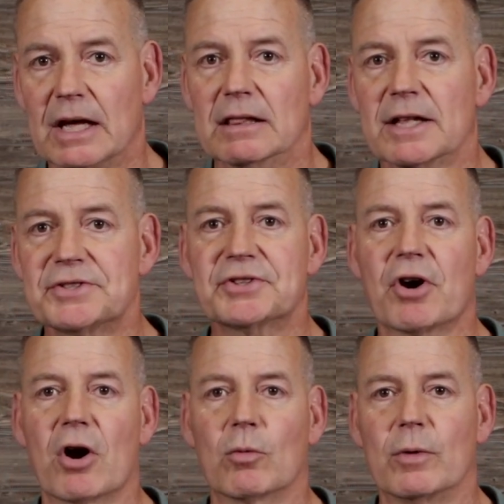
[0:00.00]
Let's
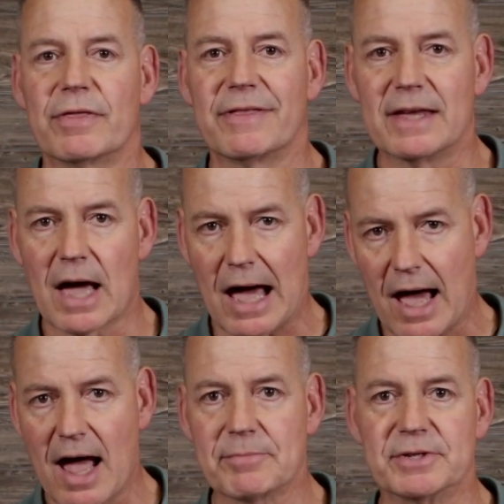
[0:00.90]
start with the
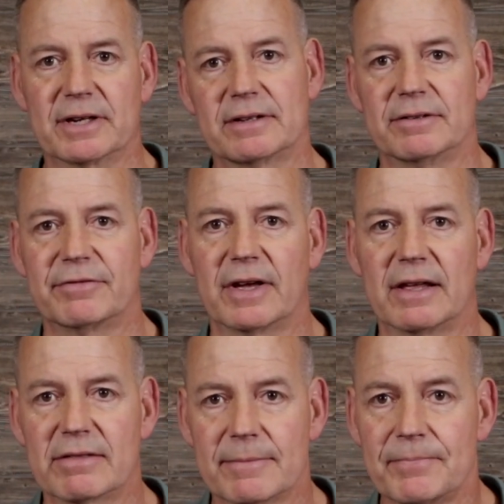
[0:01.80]
object of
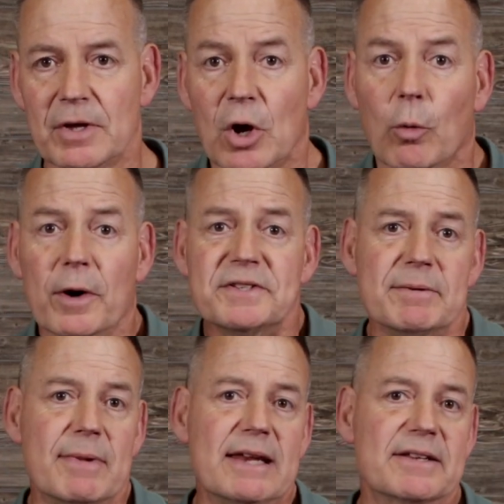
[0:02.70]
faith. What does
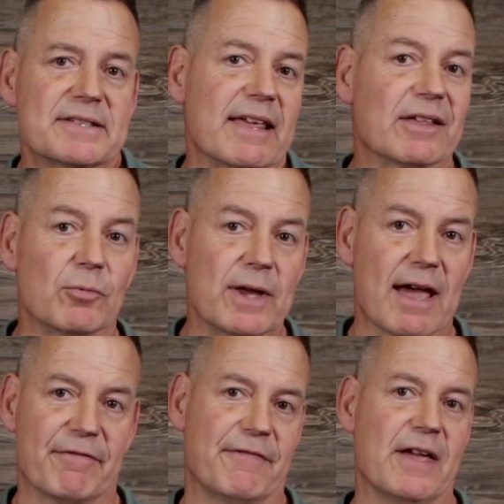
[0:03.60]
it mean to say that we
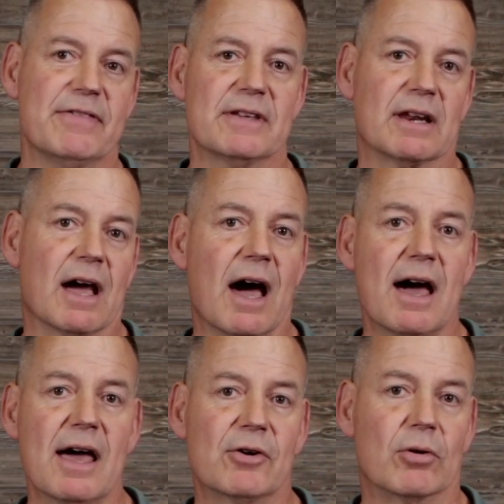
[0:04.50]
have faith in
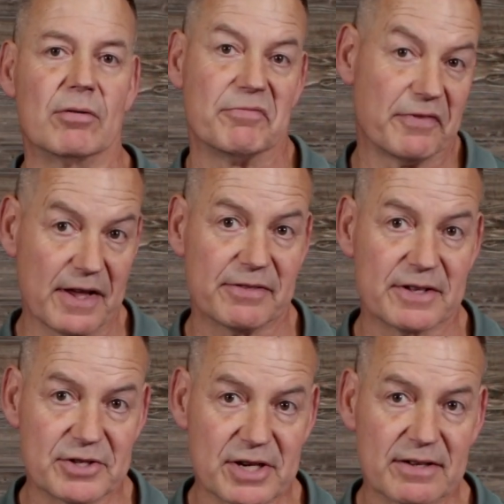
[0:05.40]
God or faith
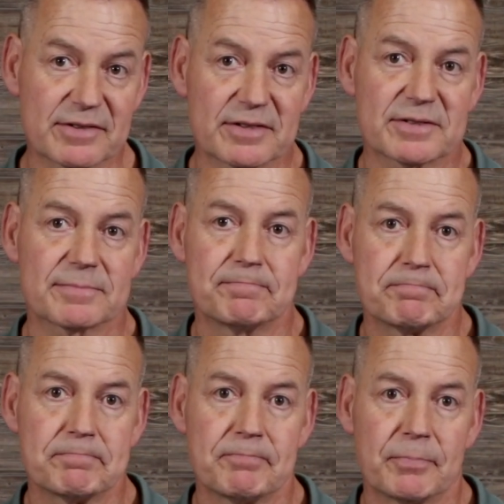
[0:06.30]
in Jesus?
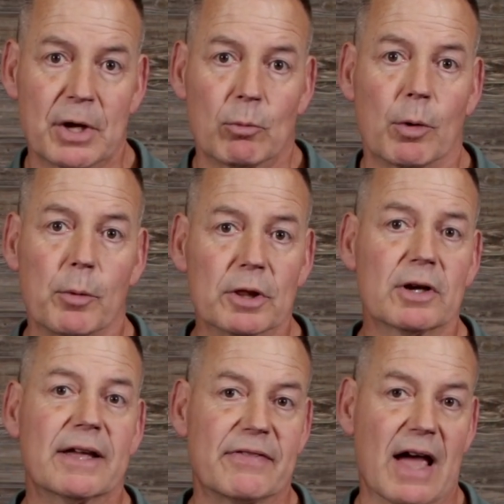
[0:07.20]
When we
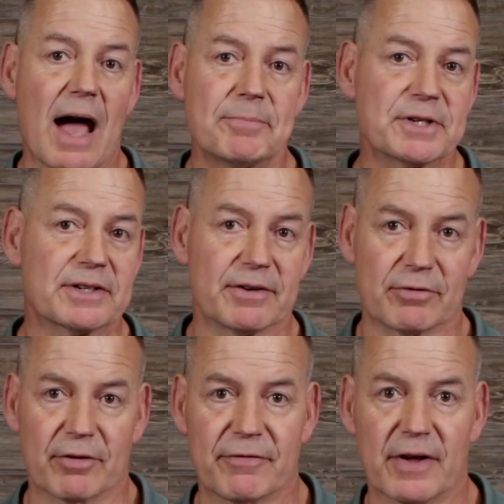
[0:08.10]
look at the object of
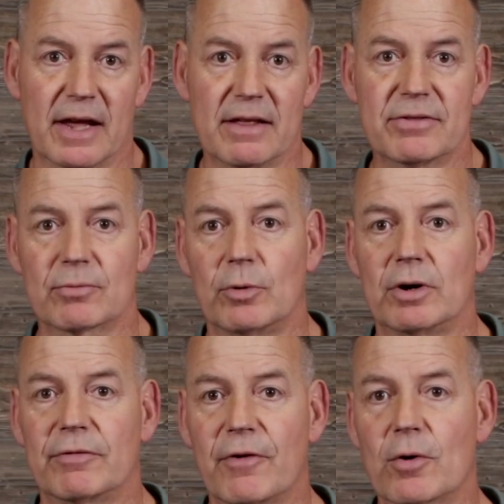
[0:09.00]
our faith,
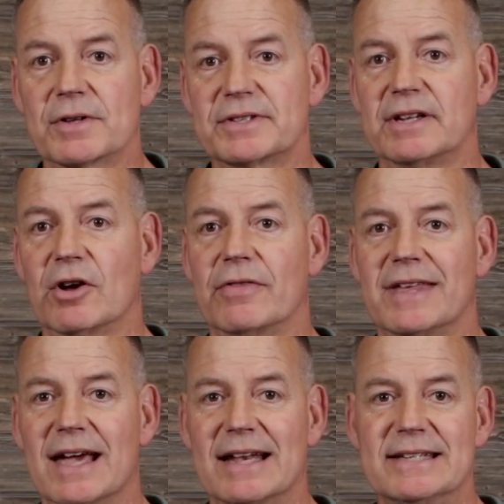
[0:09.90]
we're focusing on
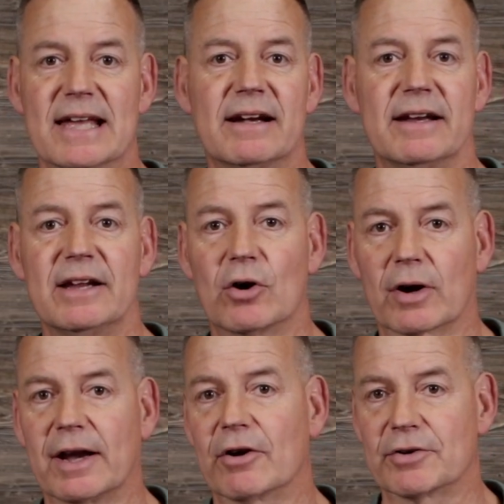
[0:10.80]
the identity or
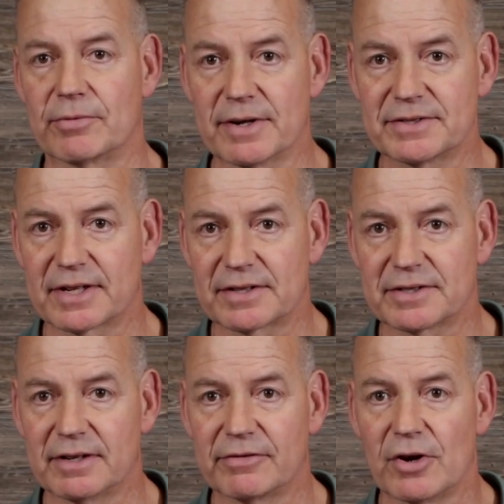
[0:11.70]
characteristics
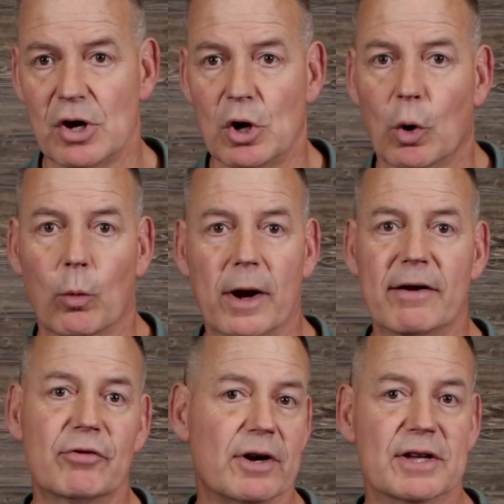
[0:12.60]
of
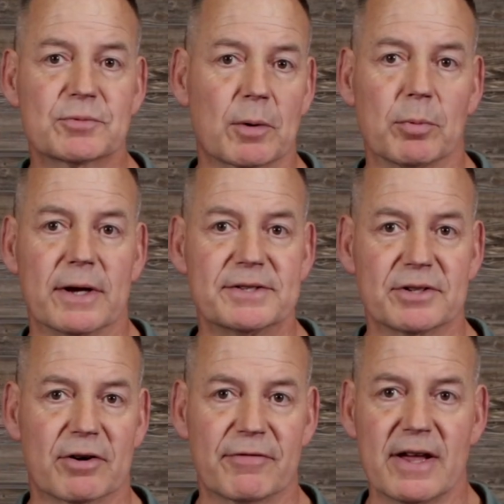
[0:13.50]
whatever it is we're placing
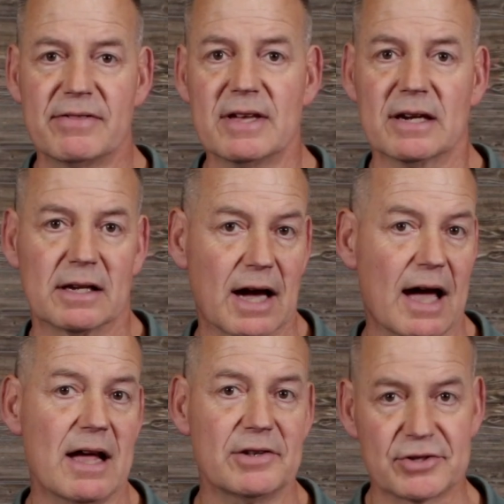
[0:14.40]
our faith in:
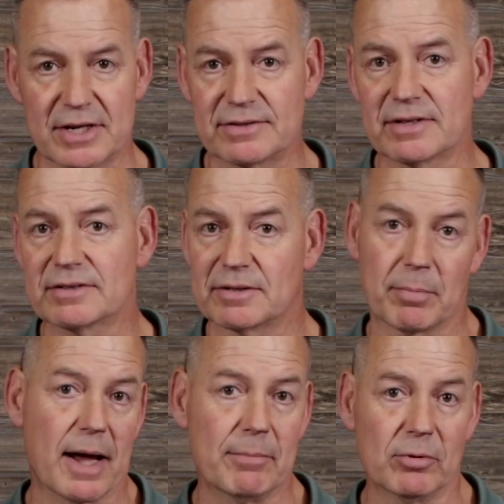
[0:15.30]
God, Jesus, the
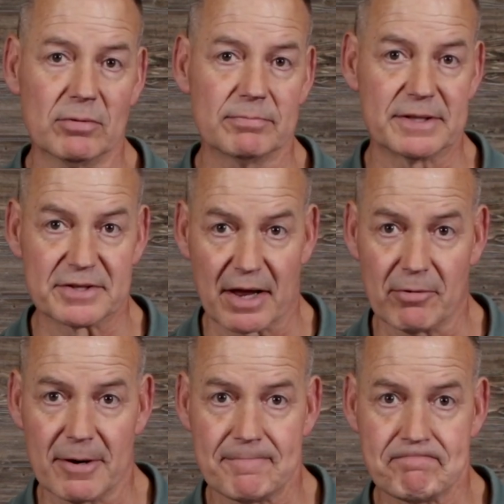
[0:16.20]
Bible,
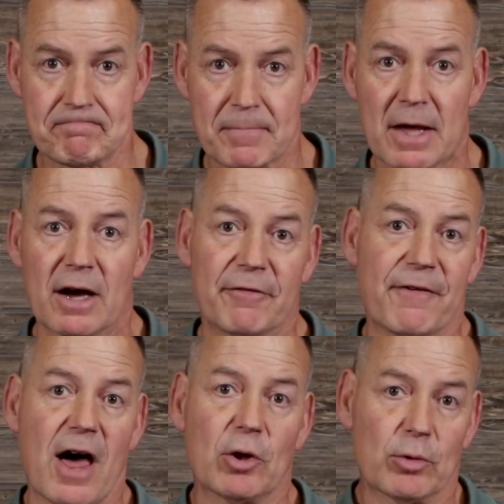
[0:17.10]
etc. A
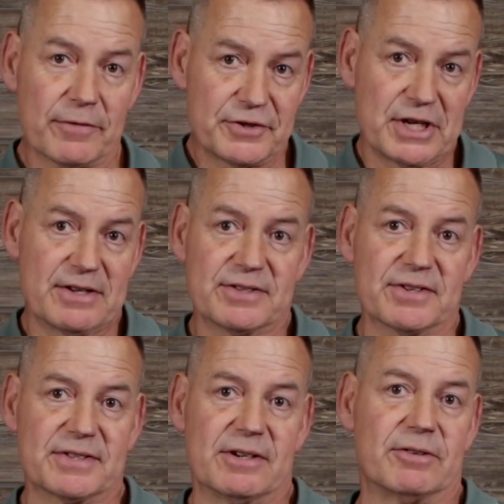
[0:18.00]
follower of
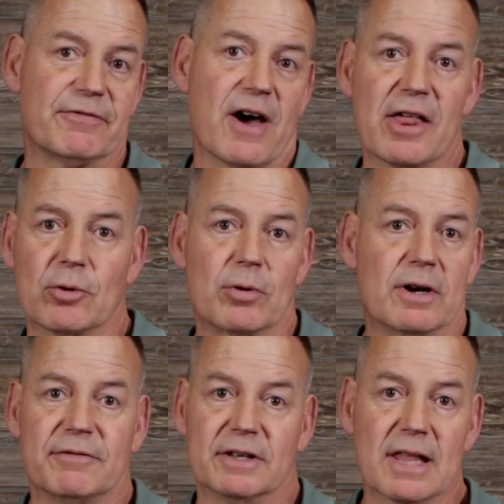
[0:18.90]
Jesus and a follower
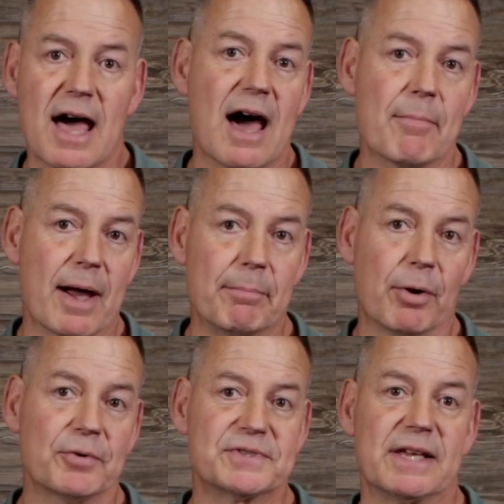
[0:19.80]
of Allah might
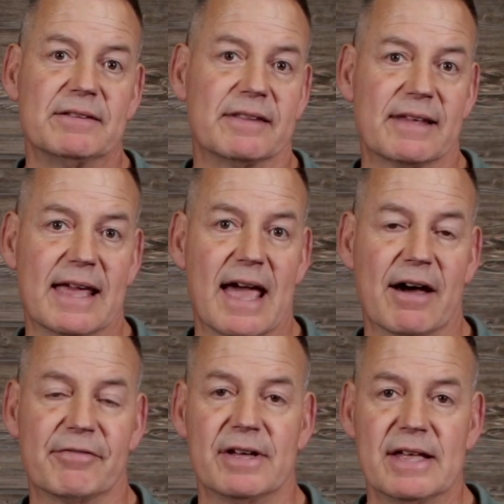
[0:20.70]
both say that they
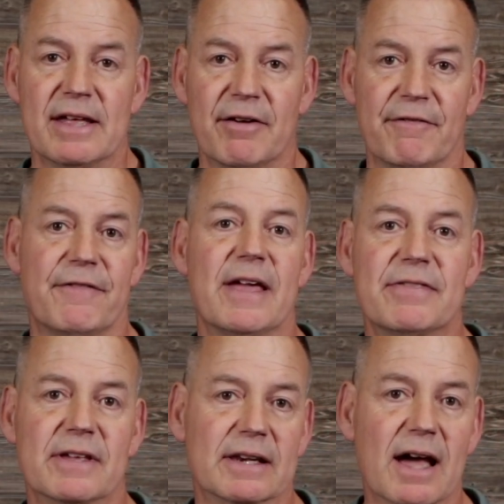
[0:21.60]
have
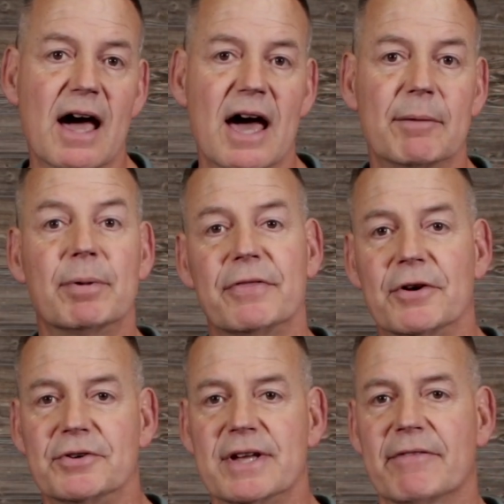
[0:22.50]
faith in God, but
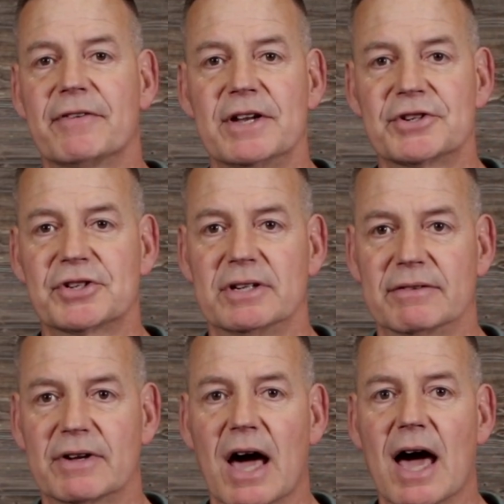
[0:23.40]
their definition
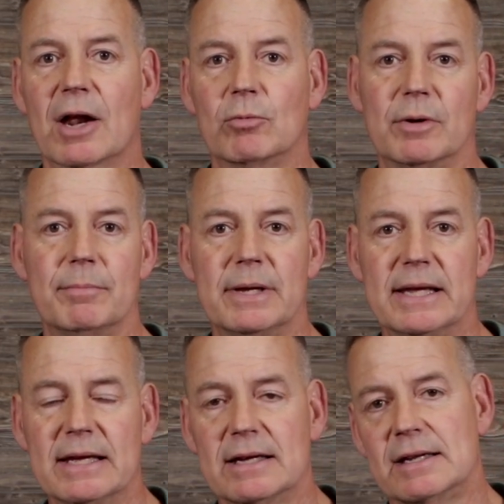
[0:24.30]
of God would
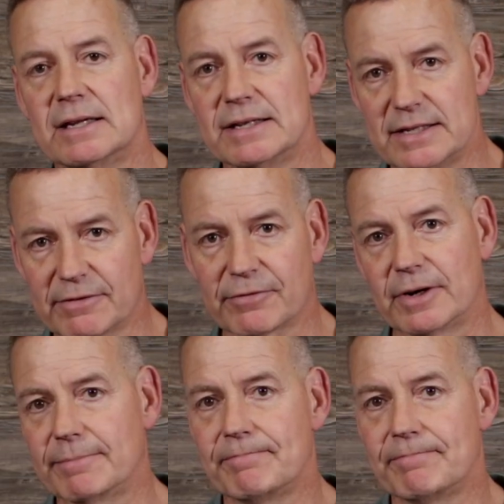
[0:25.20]
be different.